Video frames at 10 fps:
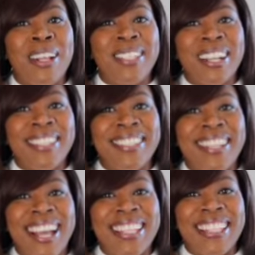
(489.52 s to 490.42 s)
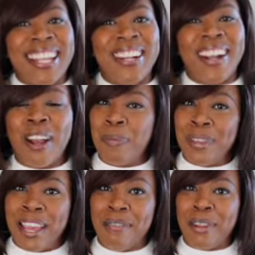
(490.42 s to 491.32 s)
I'll talk to you guys later. I hope
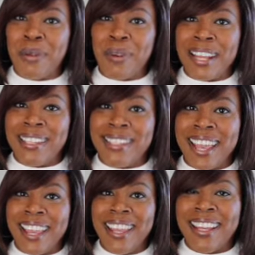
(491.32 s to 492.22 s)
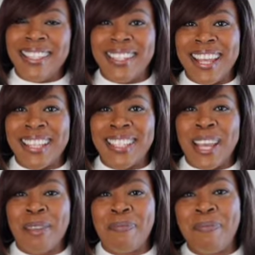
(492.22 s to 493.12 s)
you have a great day. Until next
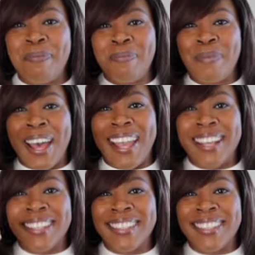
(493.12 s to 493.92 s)
time, bye.